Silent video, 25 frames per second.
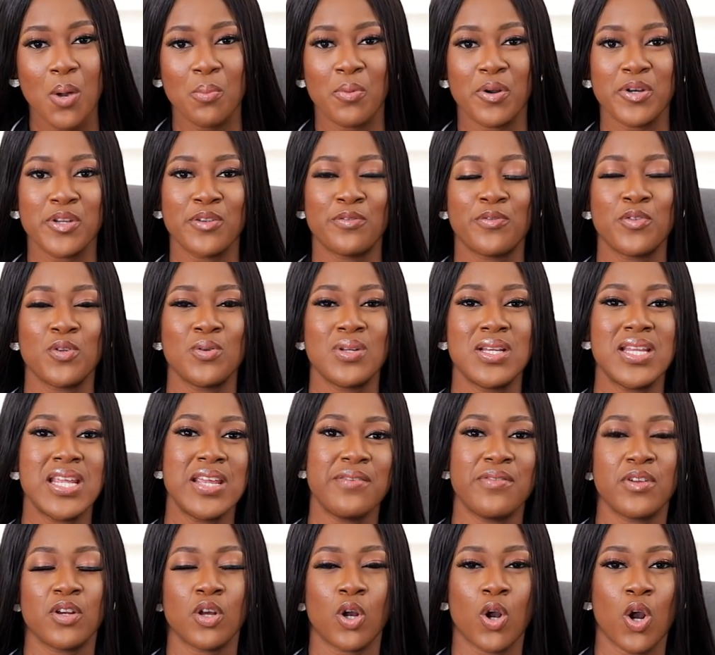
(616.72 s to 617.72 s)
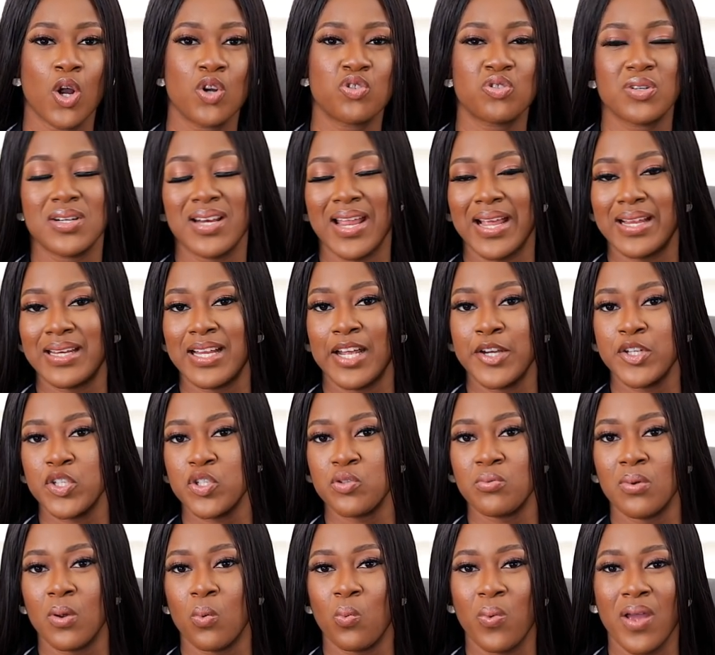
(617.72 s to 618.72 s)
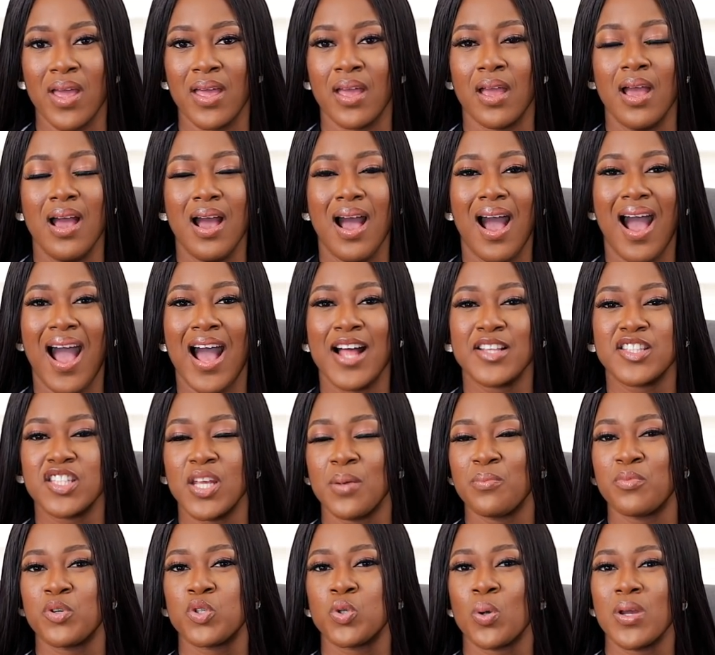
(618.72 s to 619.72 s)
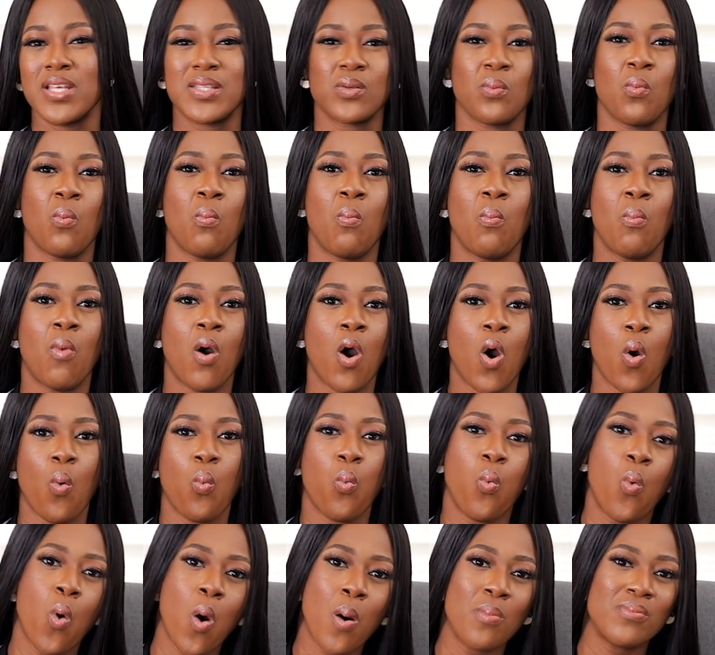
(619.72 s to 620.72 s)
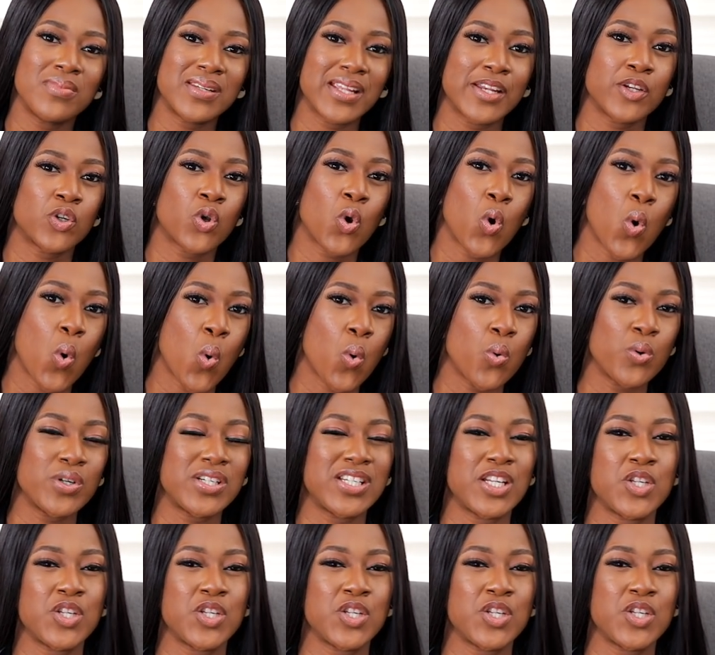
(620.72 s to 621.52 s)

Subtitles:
But if you live in a country like Nigeria where our temperature is more warm than cold,